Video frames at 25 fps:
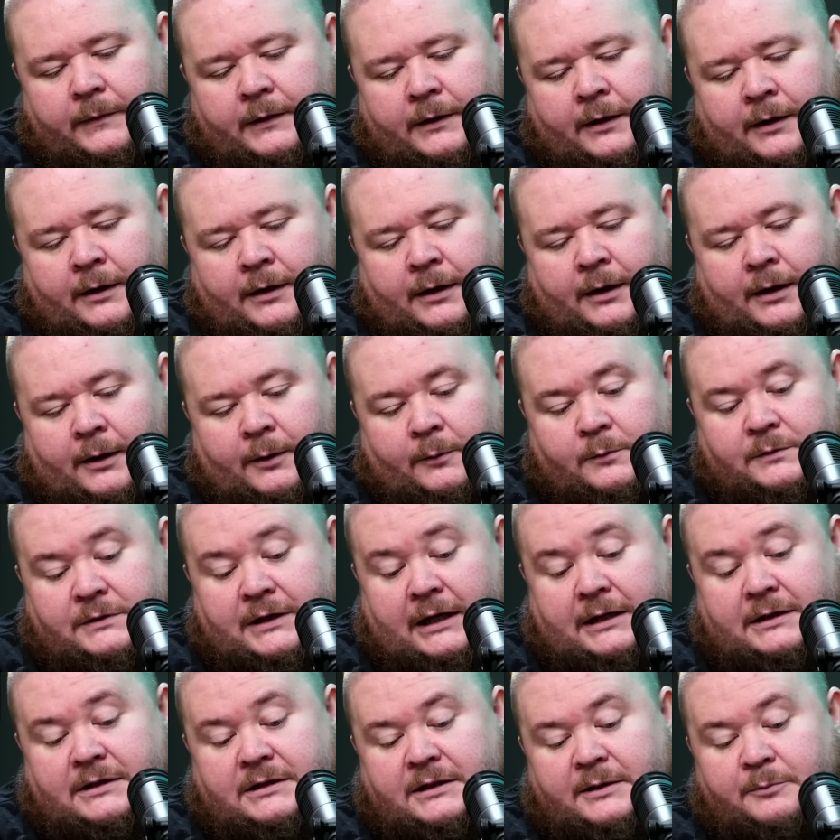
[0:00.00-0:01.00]
It was
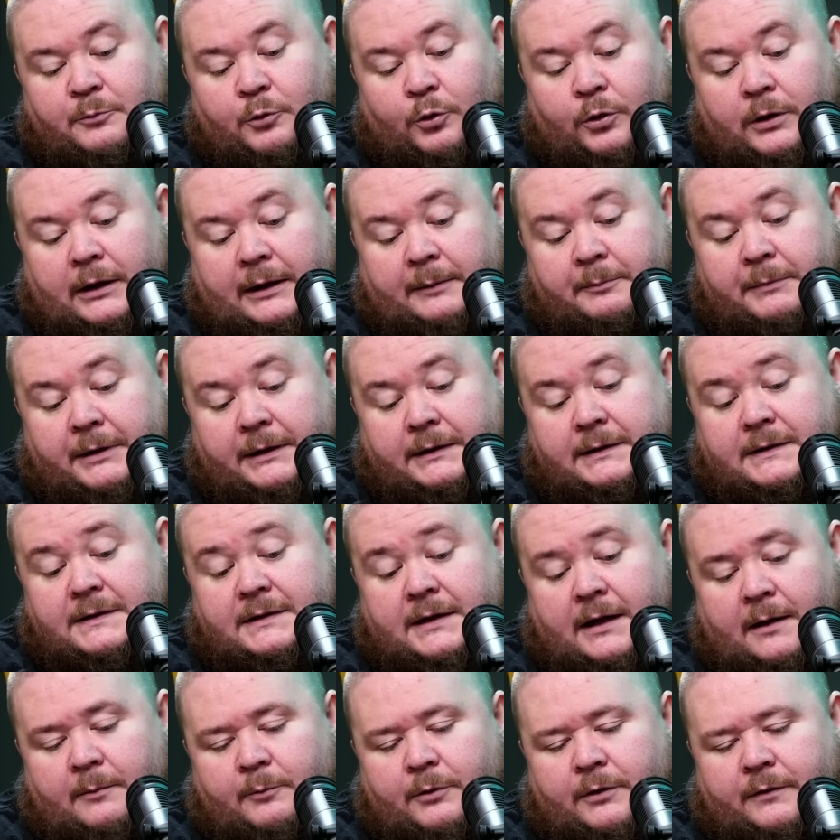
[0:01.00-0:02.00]
actually more like mid
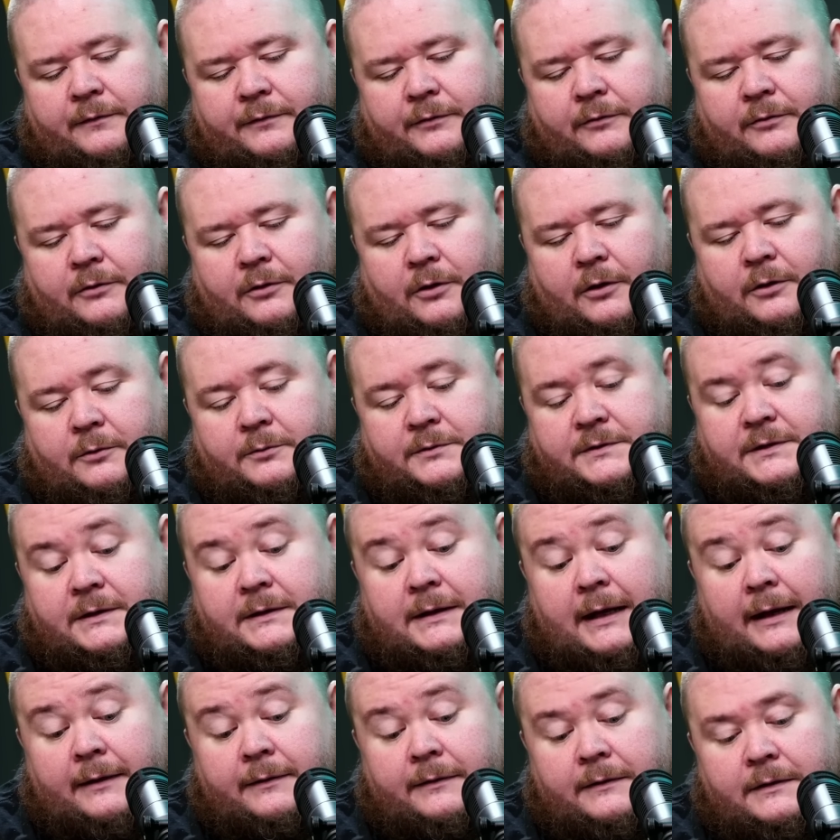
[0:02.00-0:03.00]
December, if you recall. It was the
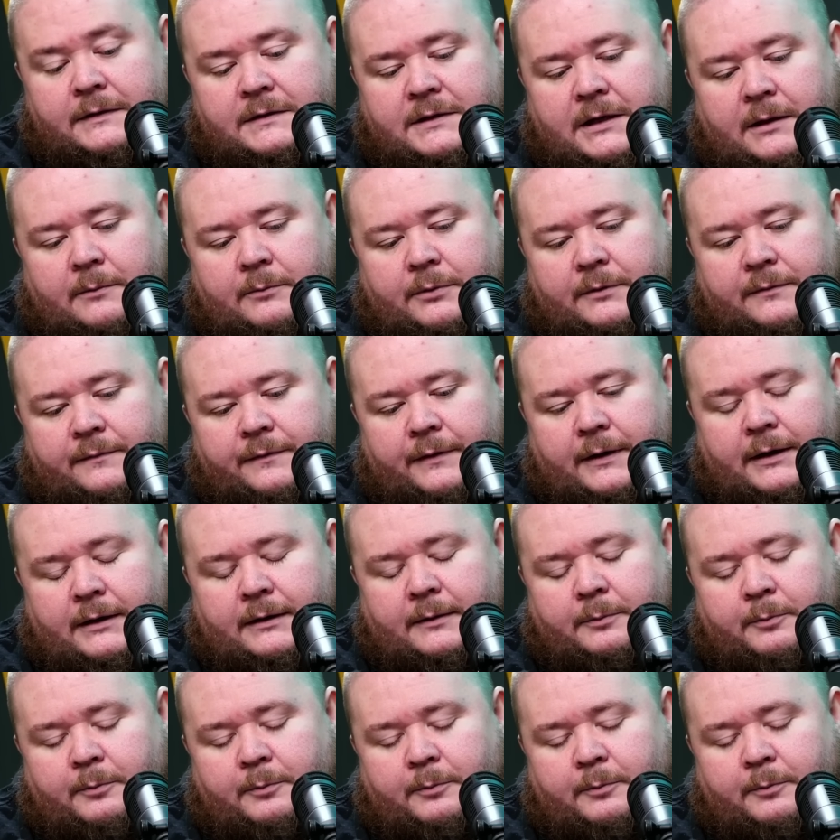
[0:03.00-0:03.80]
tenth of December, in fact.